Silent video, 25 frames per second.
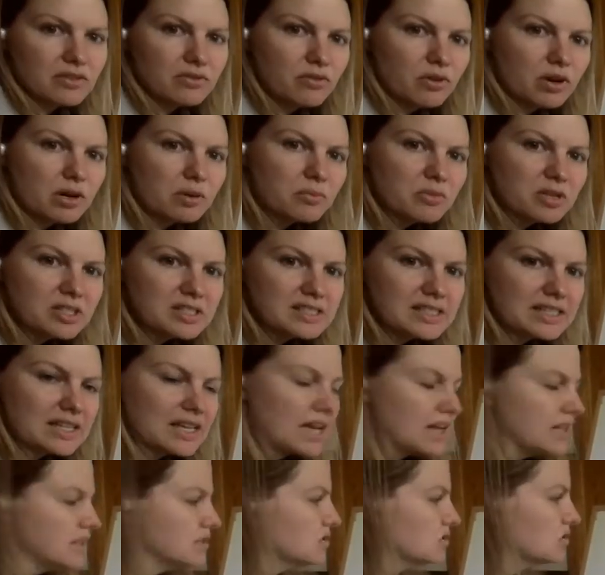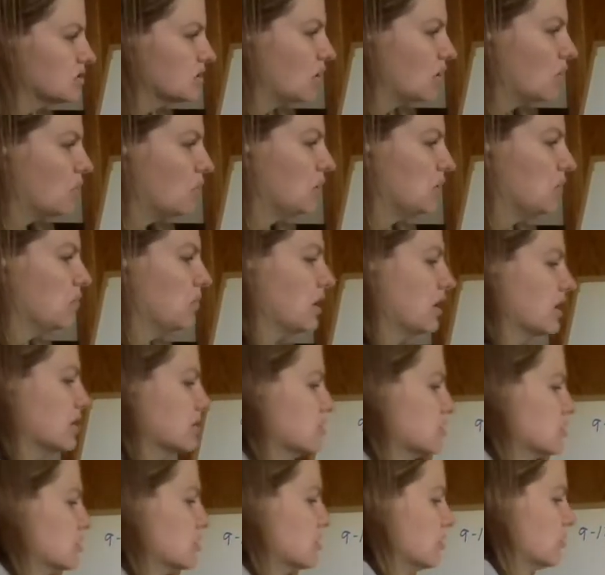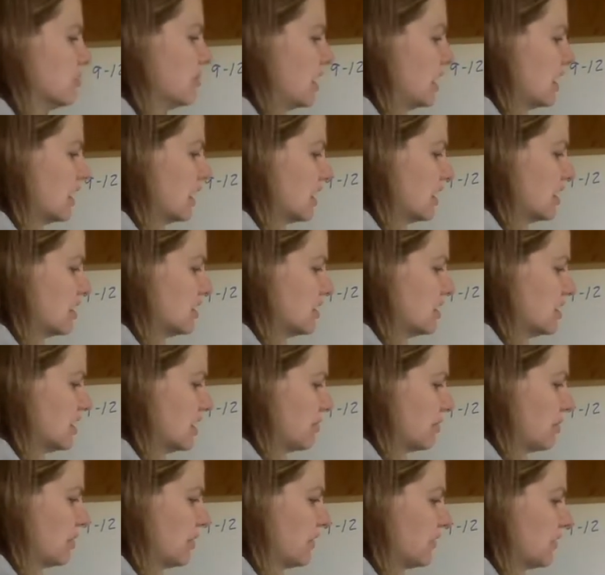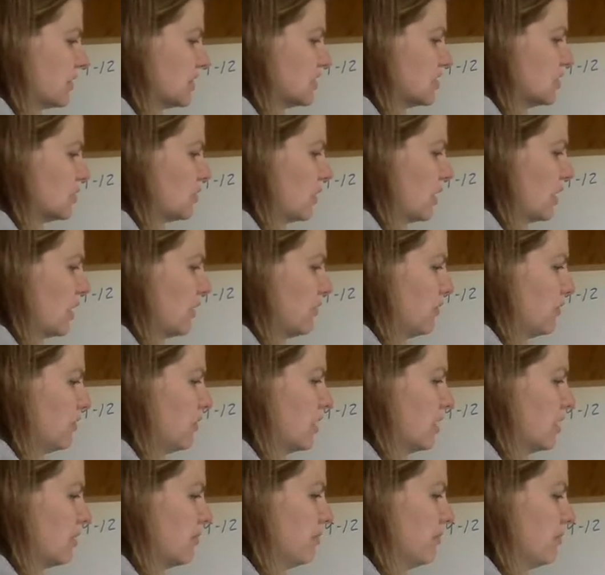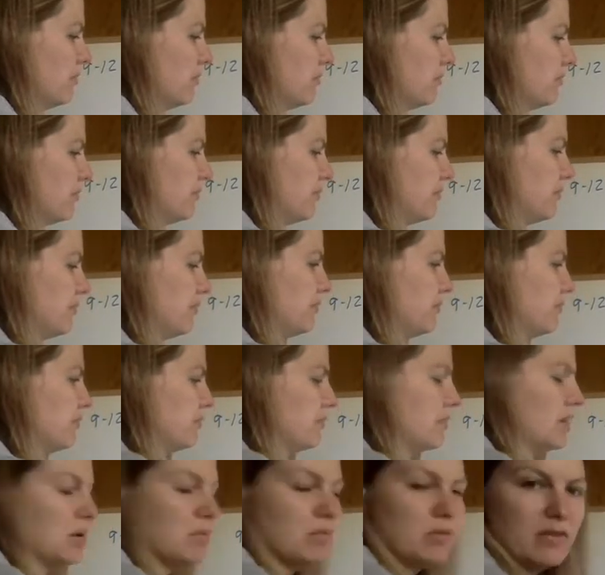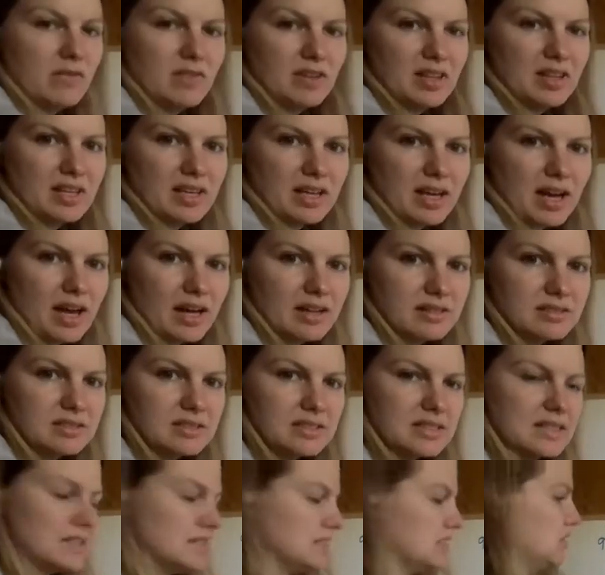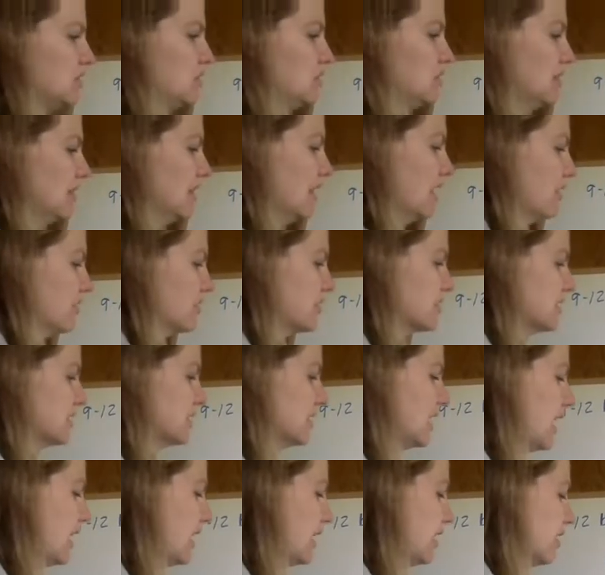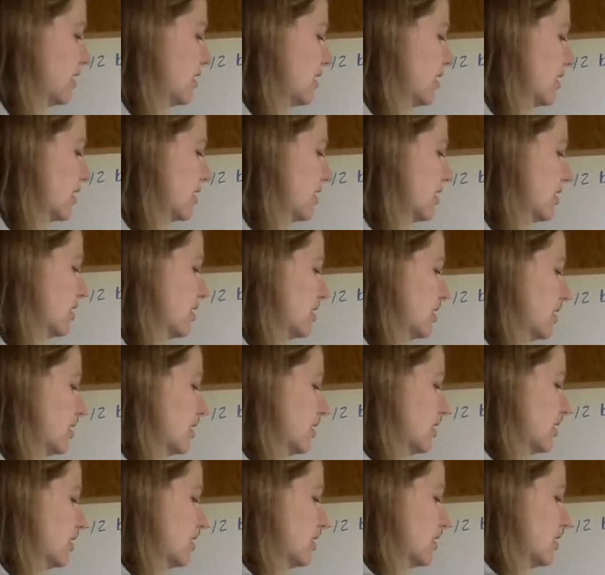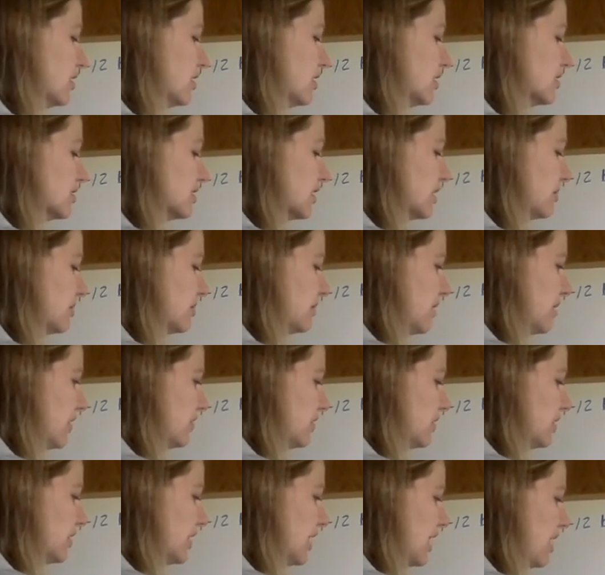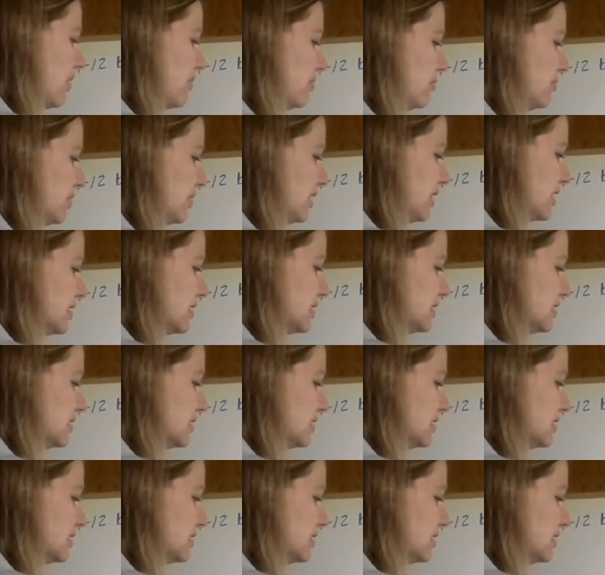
form once again, so we want to make it into that perfect square form by moving the constant to the other side. So I'm left with m plus